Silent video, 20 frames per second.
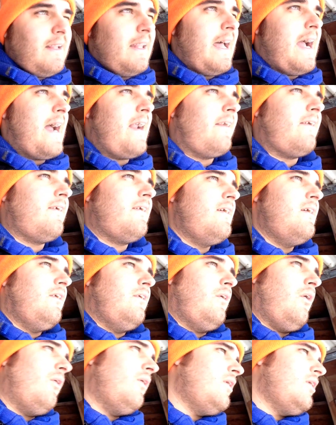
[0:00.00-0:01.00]
the ladder,
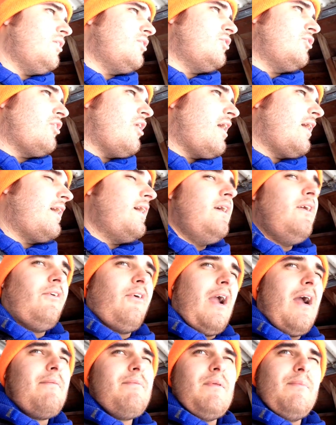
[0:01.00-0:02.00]
go to your truck,
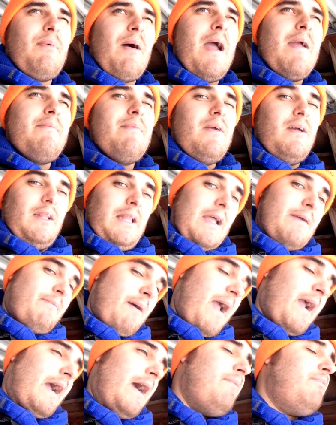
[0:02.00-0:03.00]
grab the pipe, climb
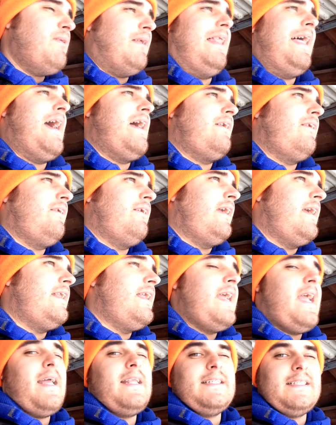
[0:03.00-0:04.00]
back up the ladder again,
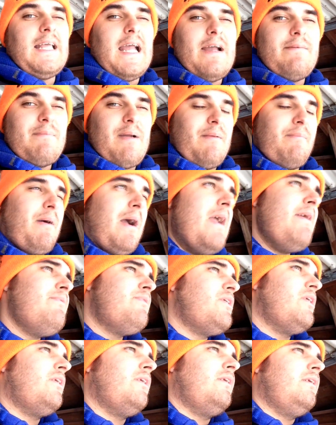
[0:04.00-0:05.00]
and stab my
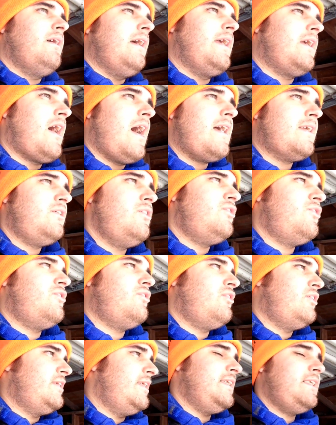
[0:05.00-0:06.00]
pipes? It cost you
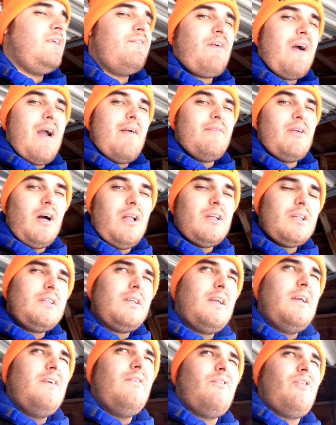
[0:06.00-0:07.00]

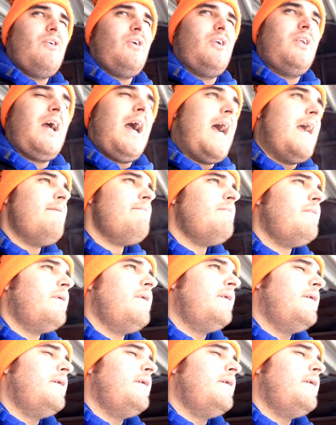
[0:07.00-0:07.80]
$65 for your time?